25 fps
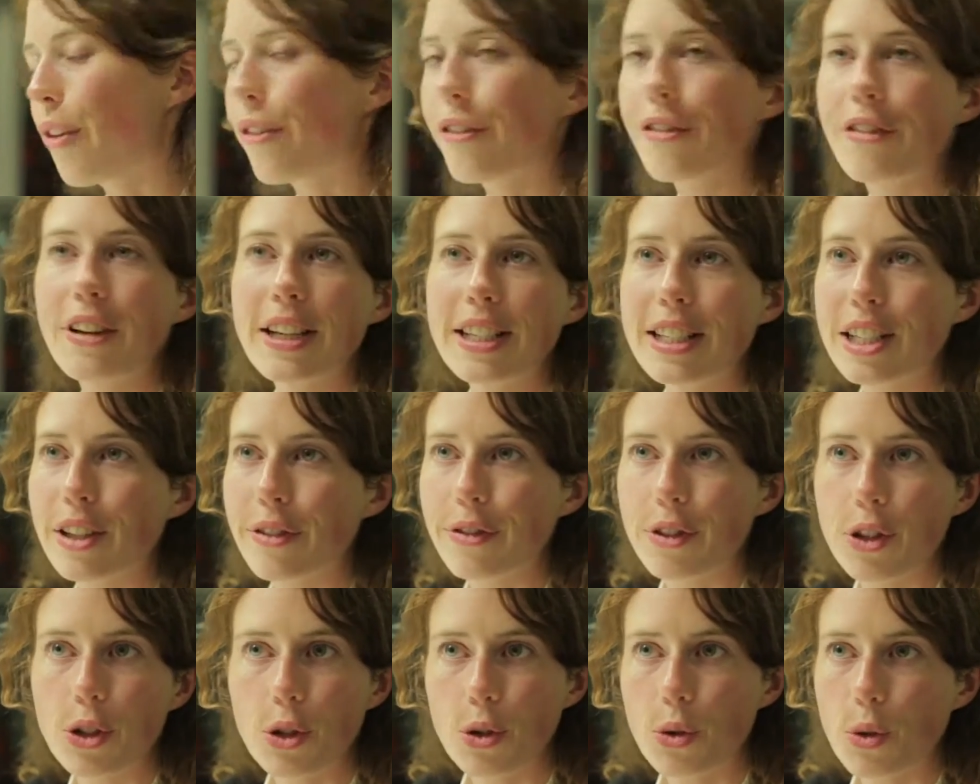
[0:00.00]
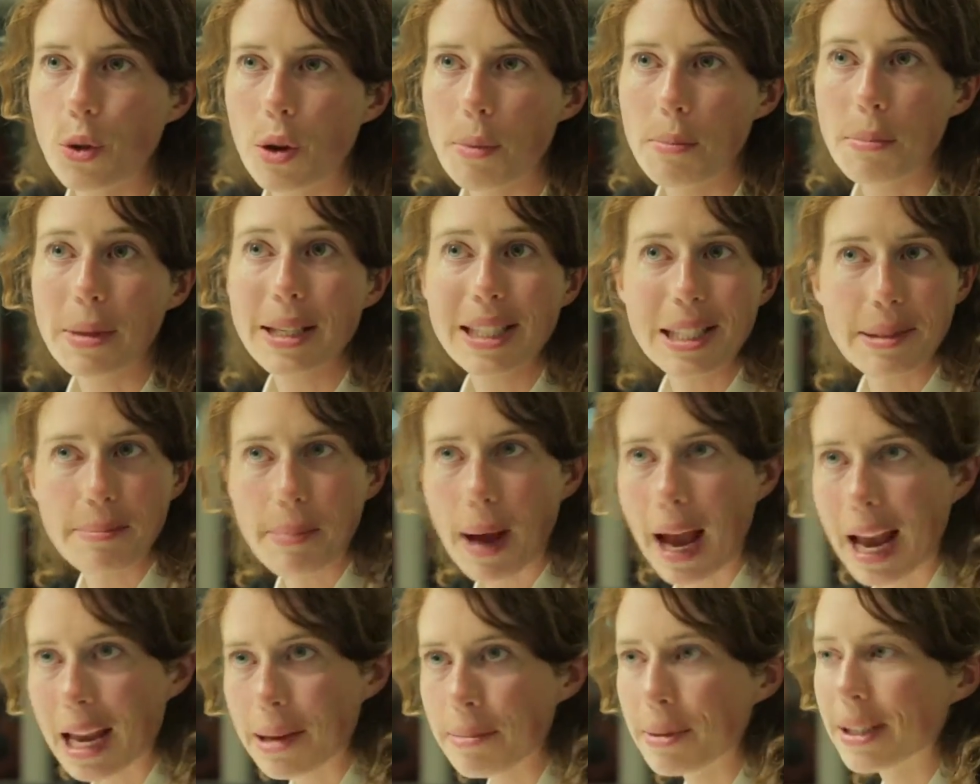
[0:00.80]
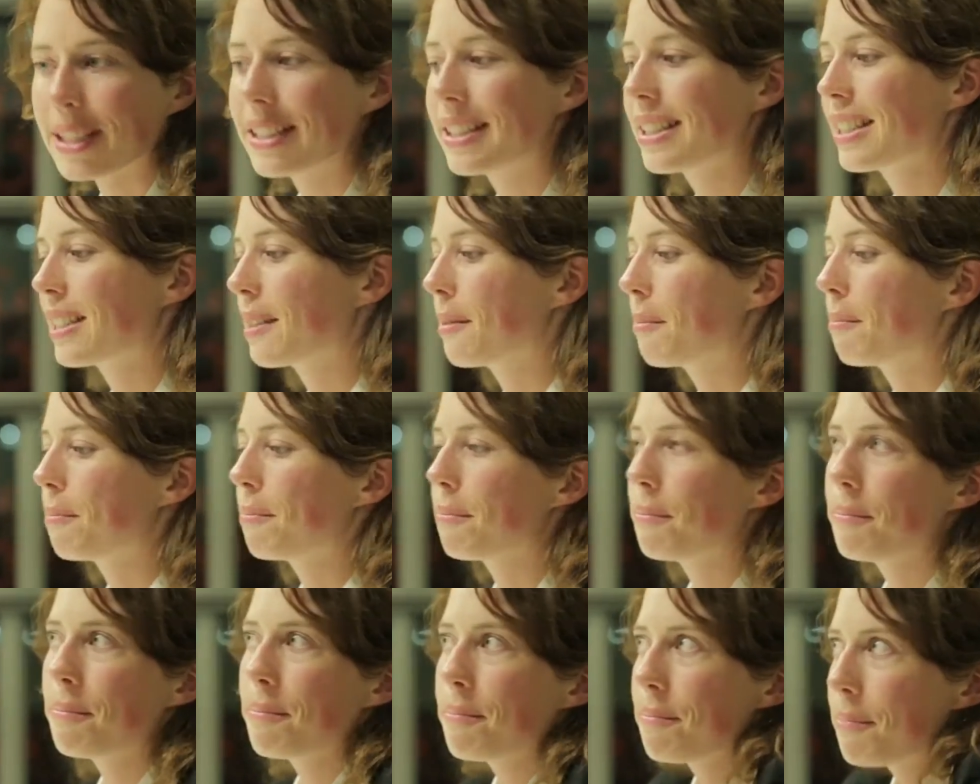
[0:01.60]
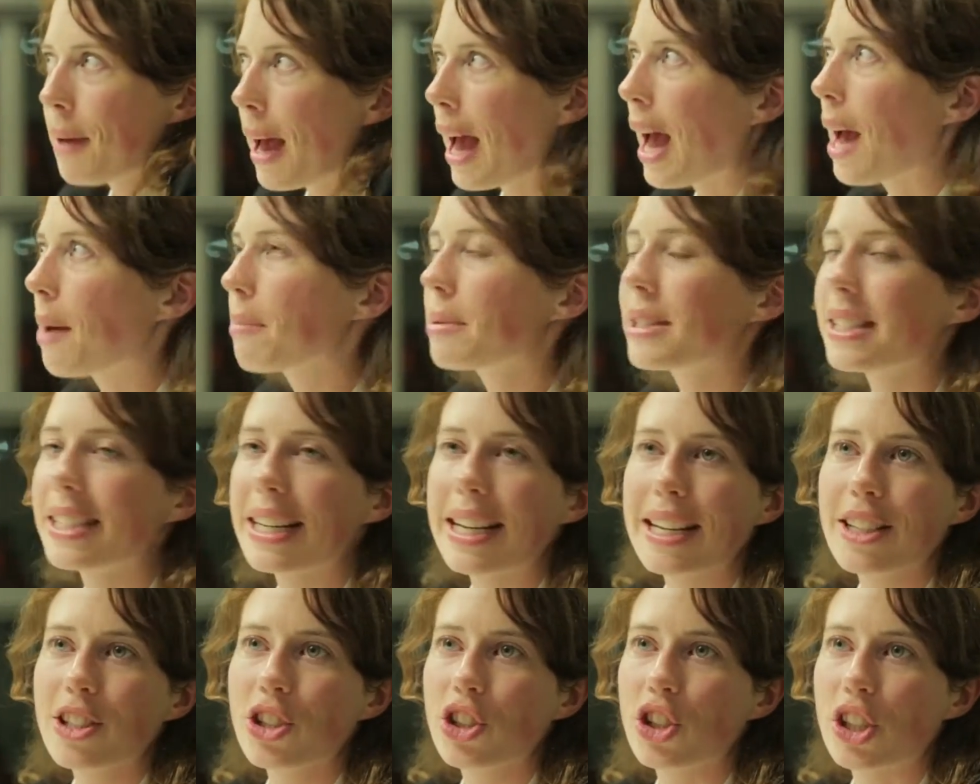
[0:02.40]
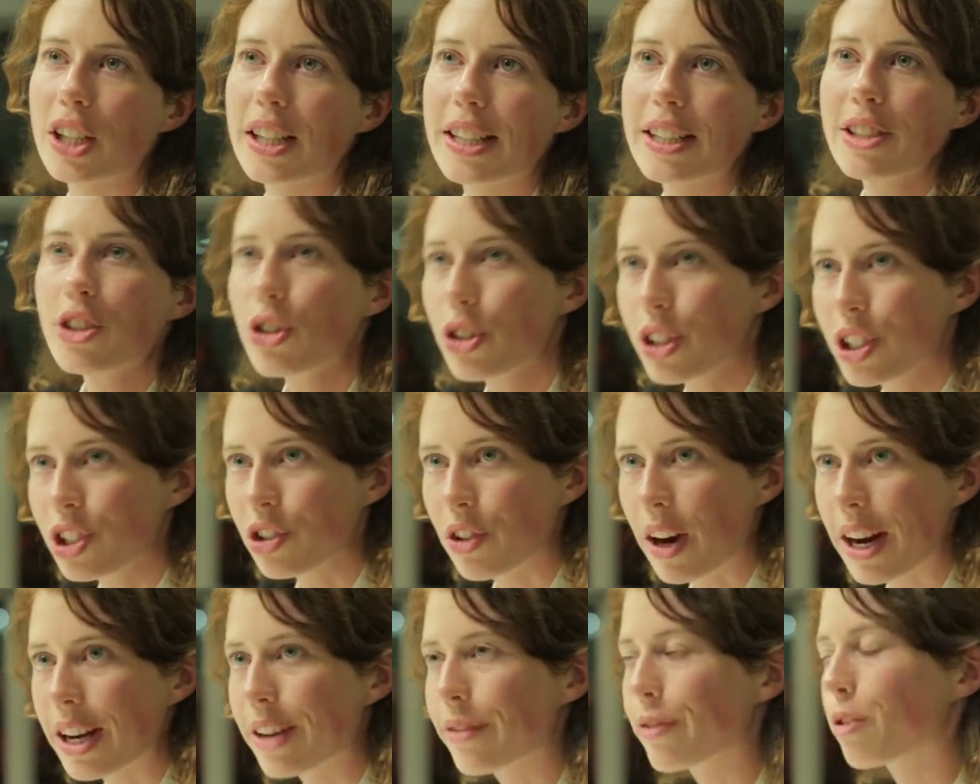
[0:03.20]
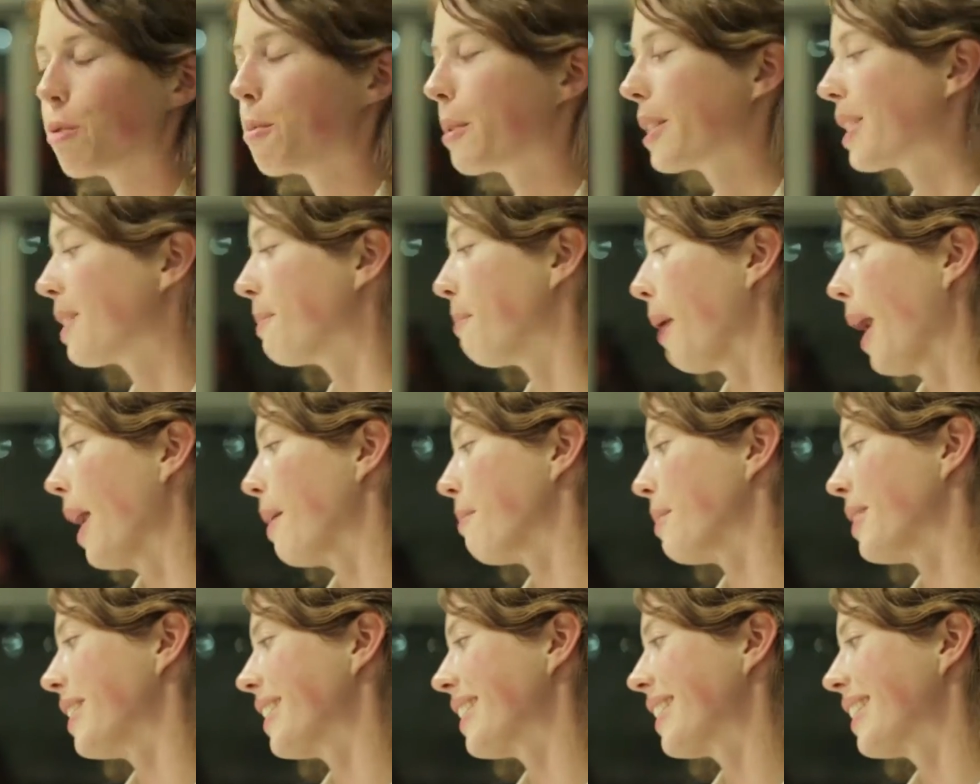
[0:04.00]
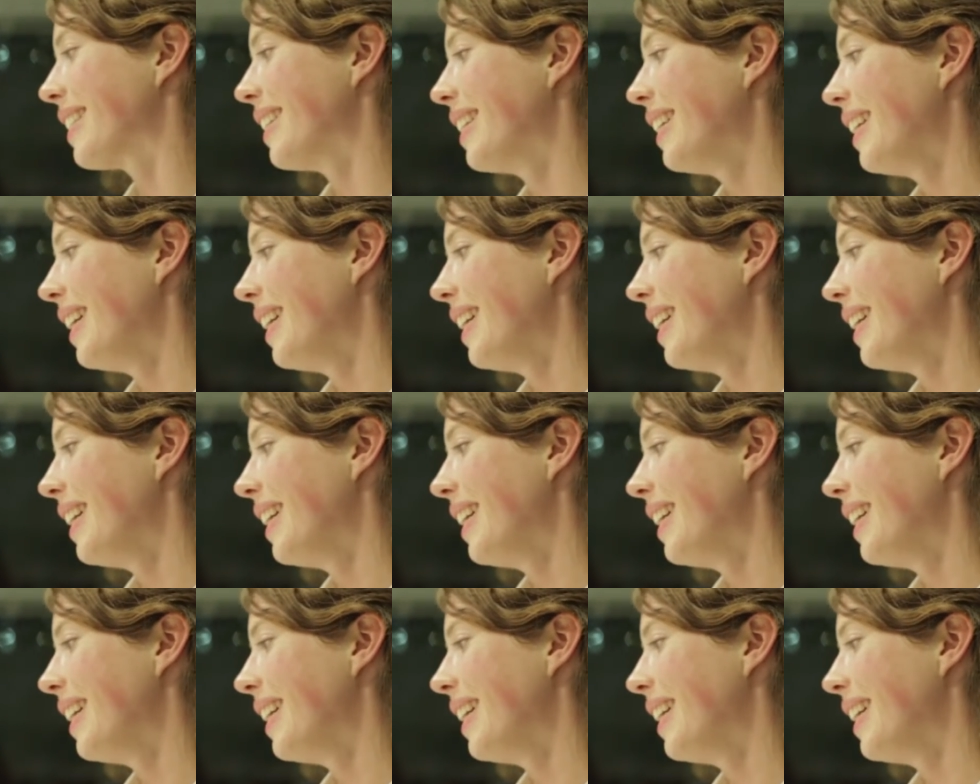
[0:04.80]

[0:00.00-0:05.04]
if you miss a payment, perhaps an extra interest rate if you miss a payment.